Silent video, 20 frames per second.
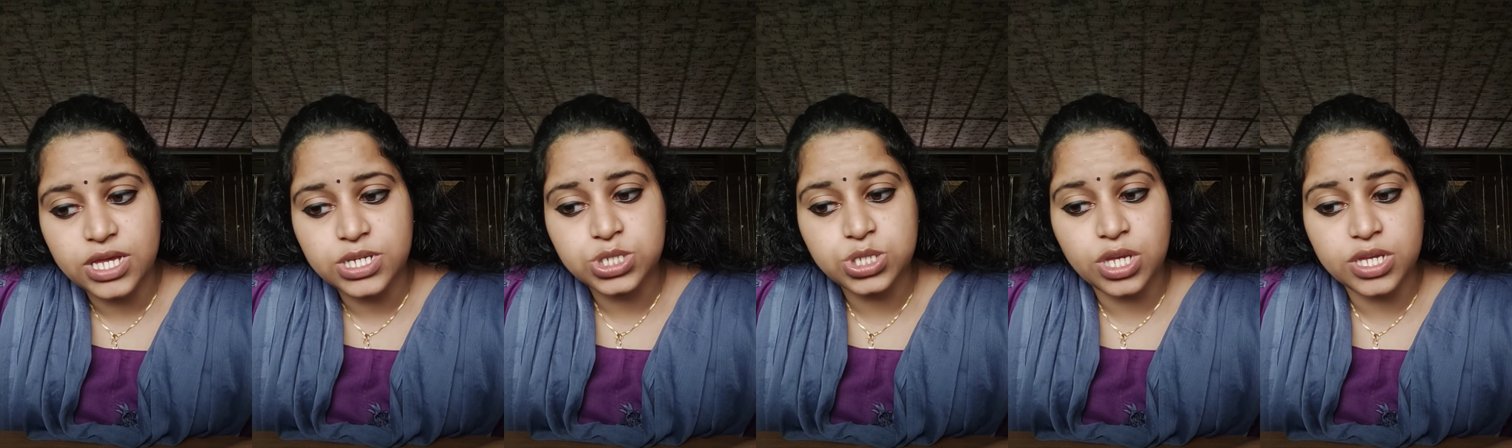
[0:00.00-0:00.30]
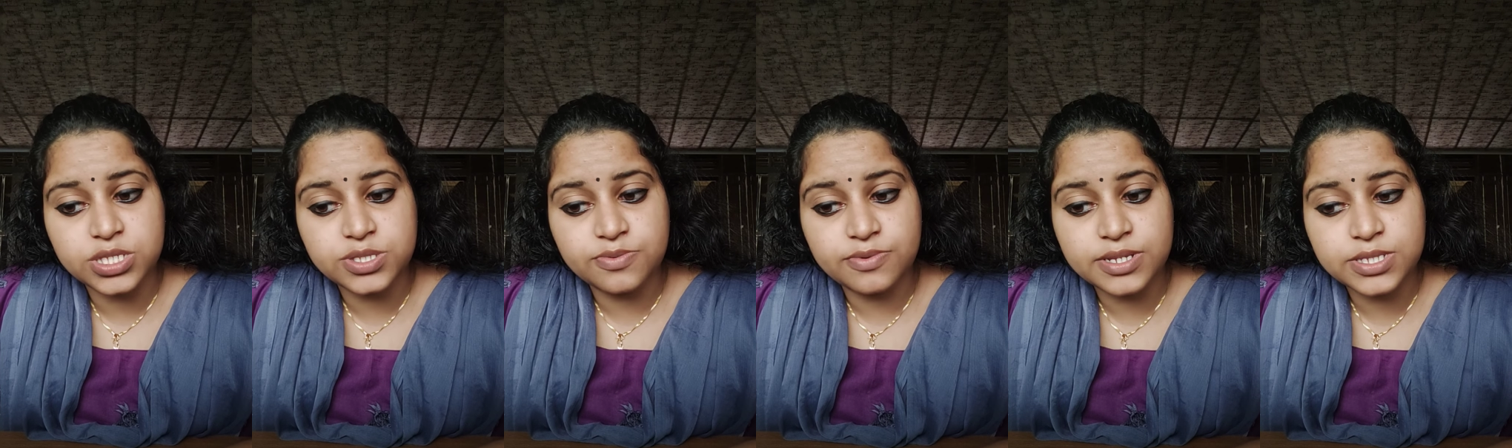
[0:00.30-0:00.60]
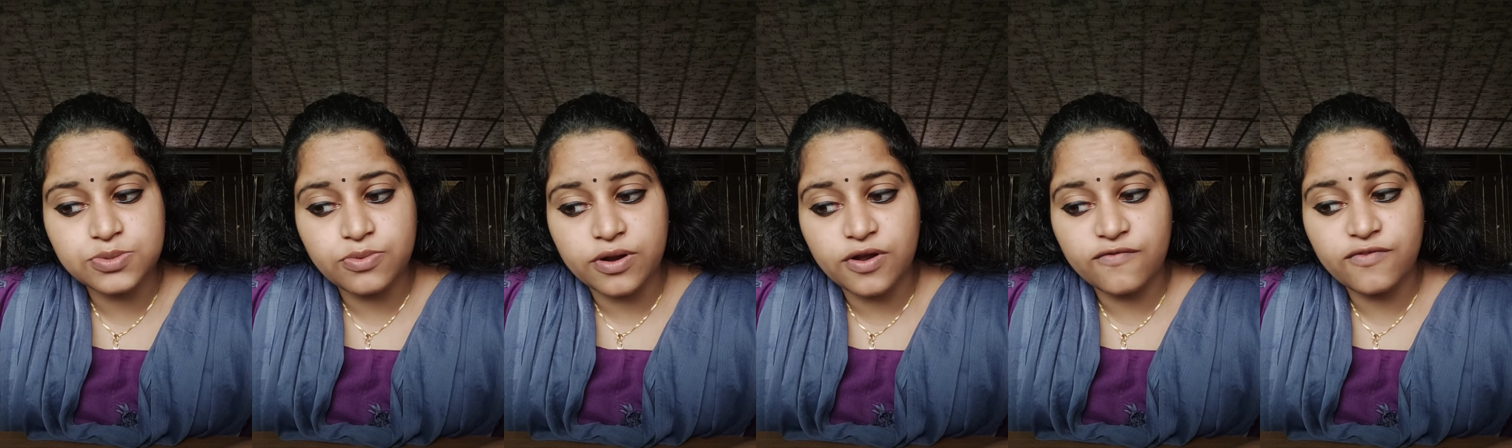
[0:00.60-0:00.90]
Shakespeare
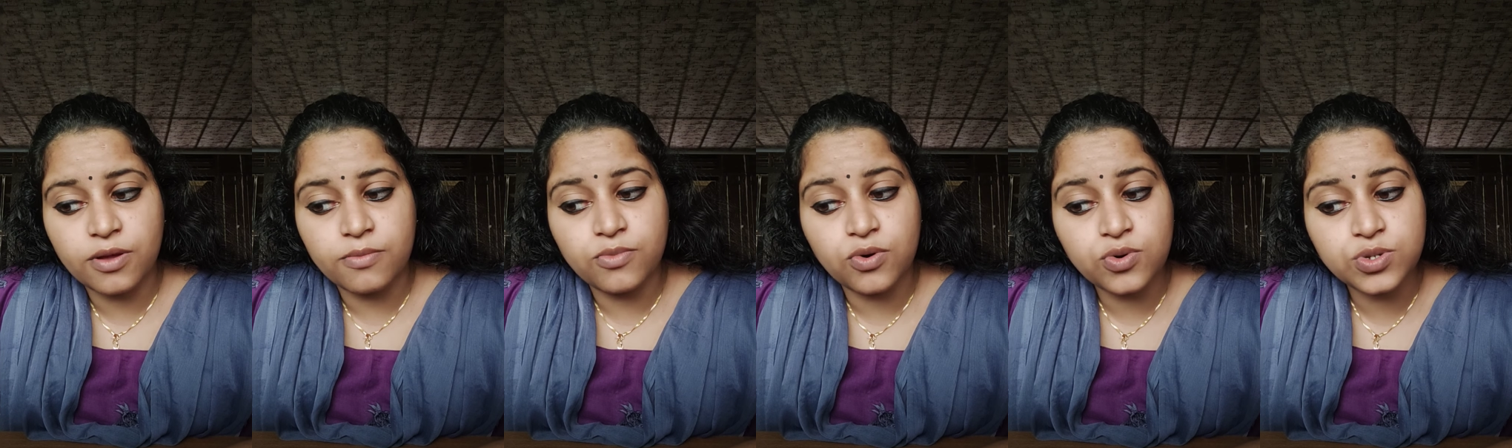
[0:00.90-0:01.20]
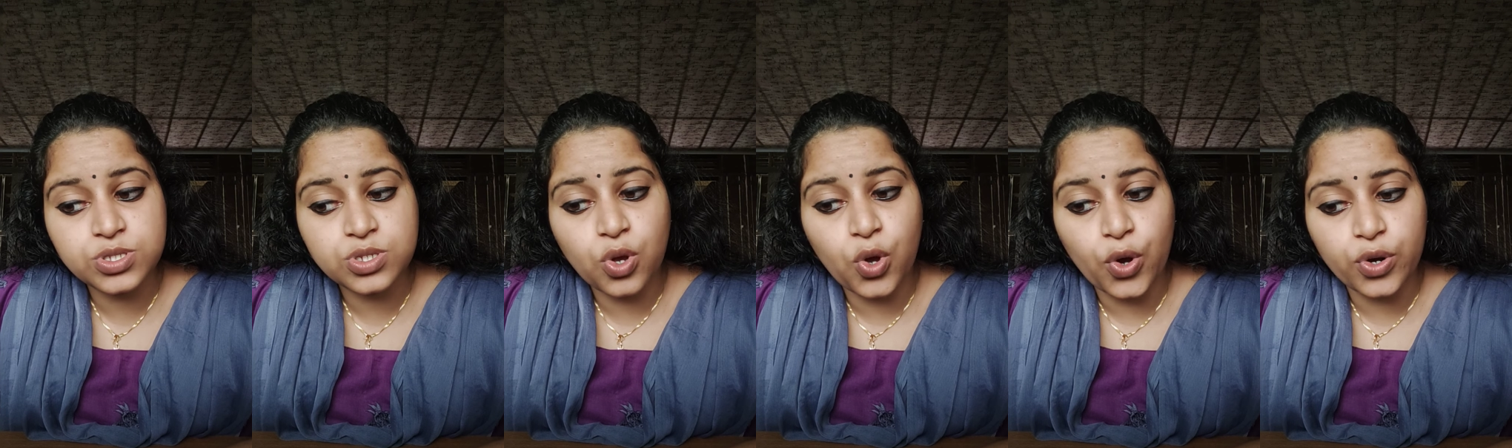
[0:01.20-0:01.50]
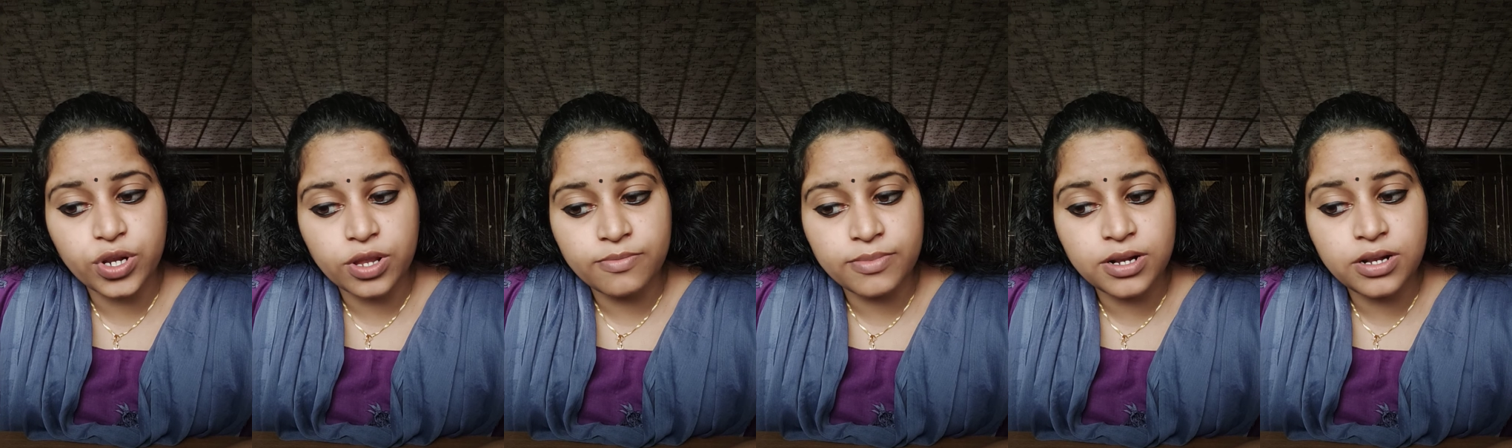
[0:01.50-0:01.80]
is one of the most
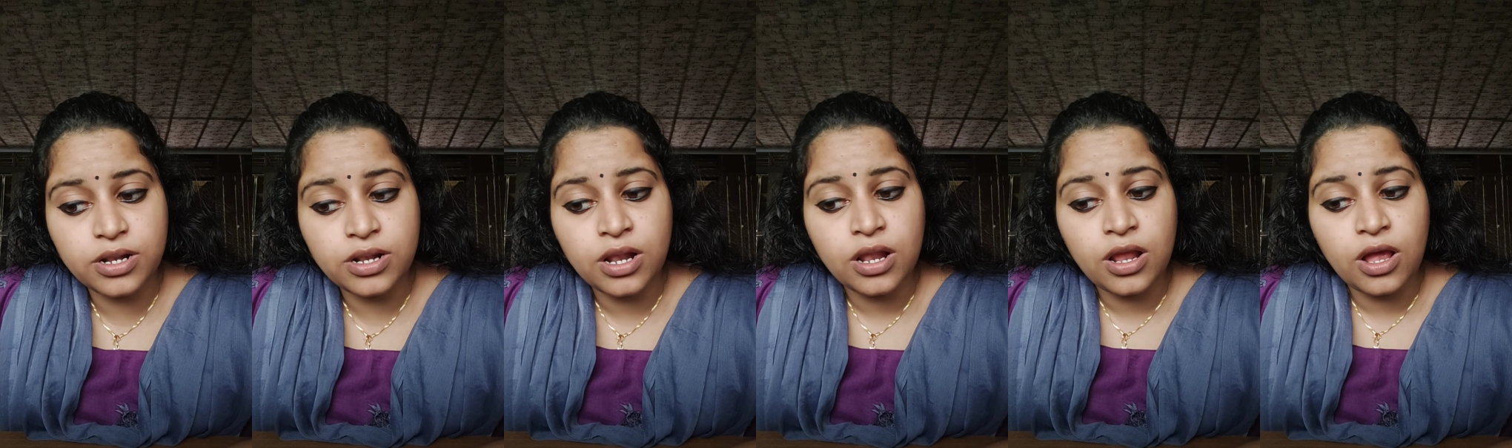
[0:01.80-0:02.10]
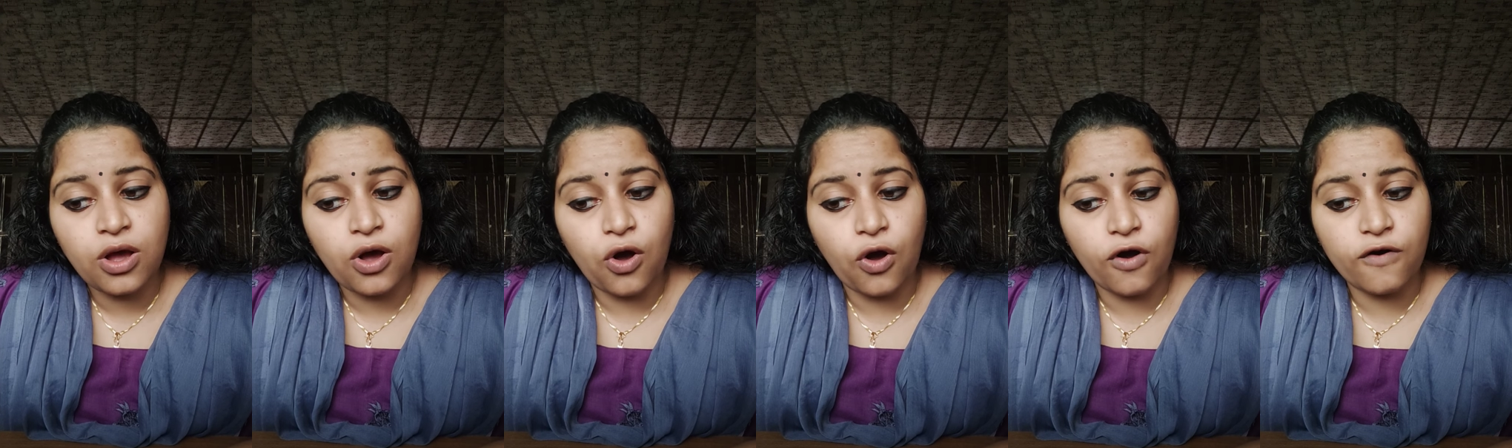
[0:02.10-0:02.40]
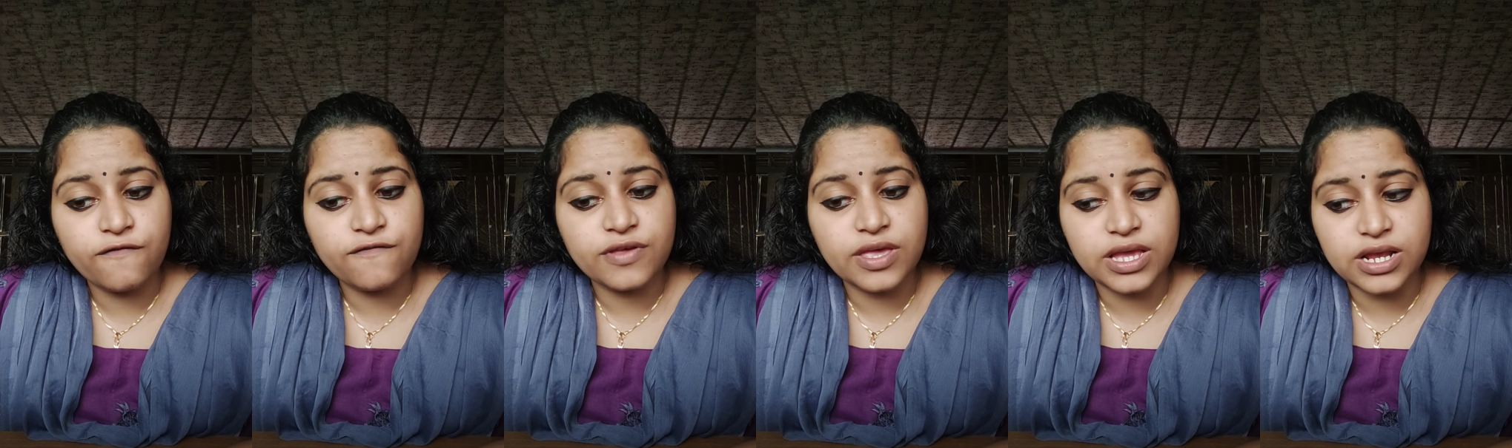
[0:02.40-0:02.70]
quotable
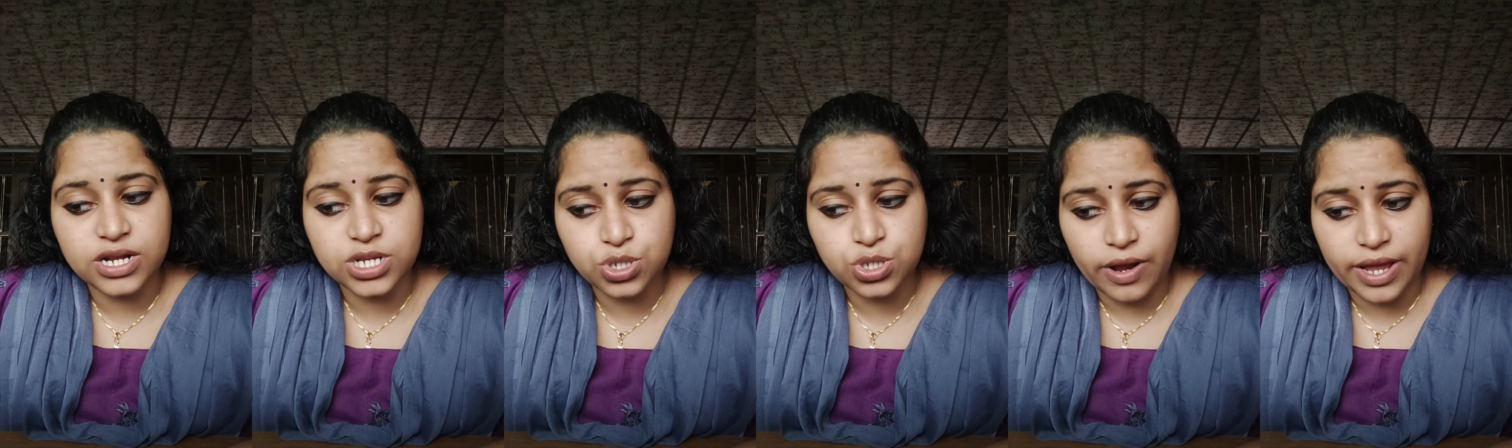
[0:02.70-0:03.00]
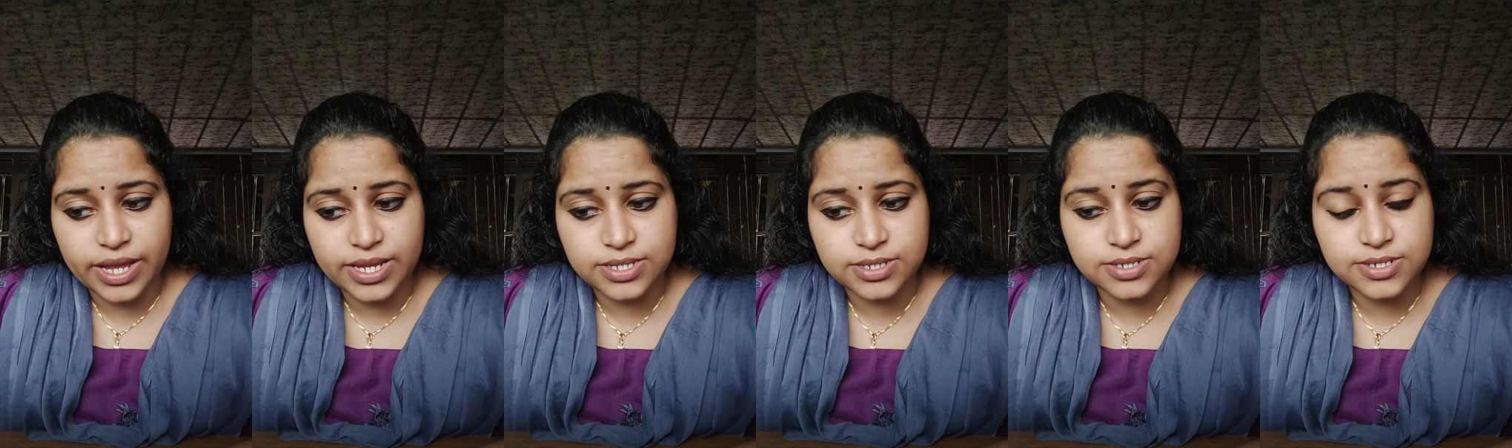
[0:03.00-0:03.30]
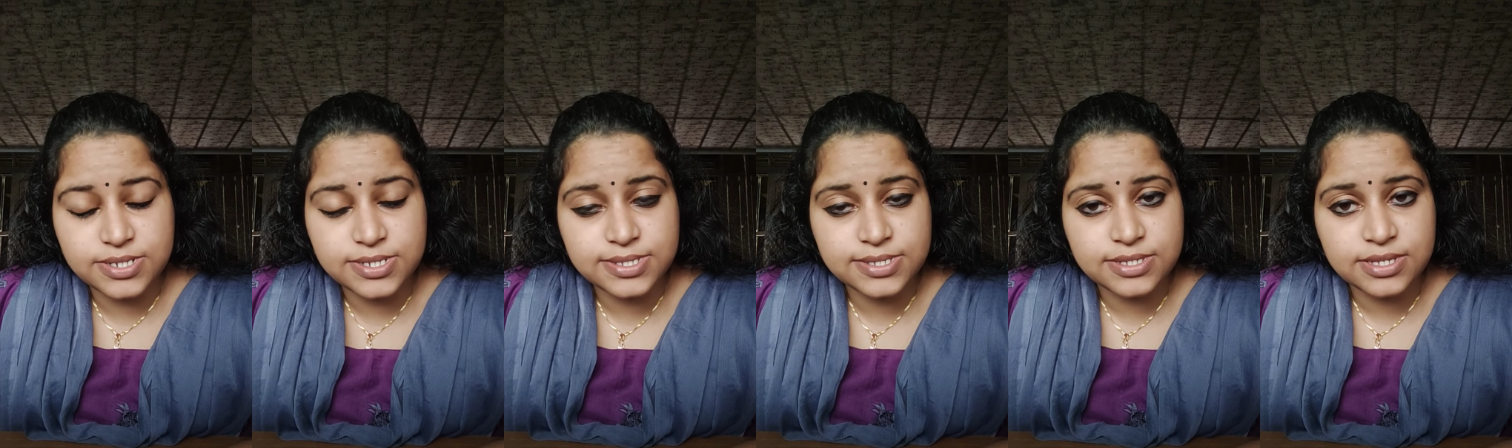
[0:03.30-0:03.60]
of English
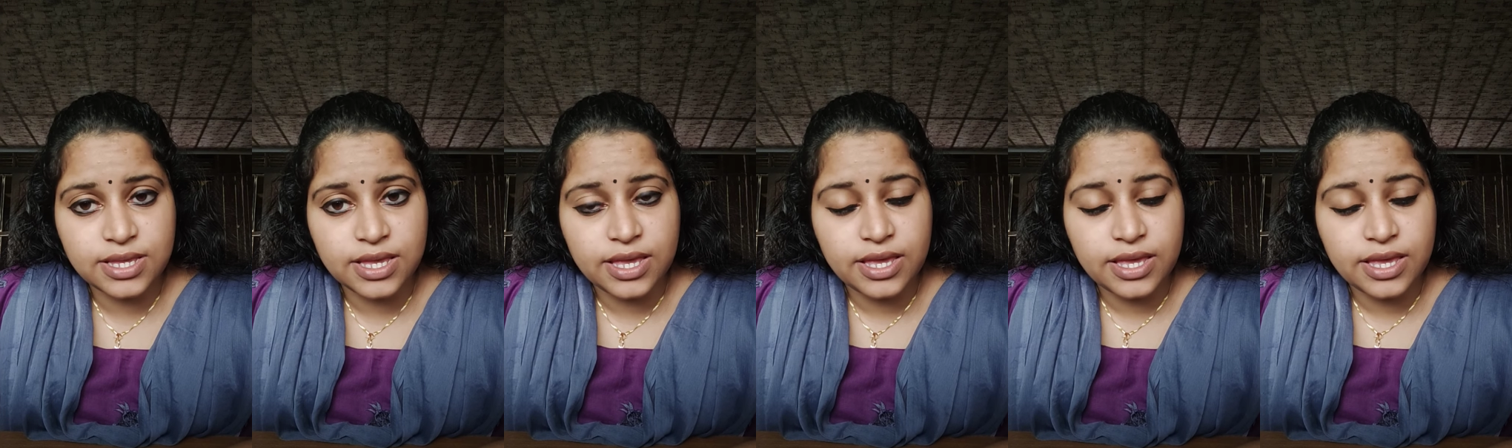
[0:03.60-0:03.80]
writers.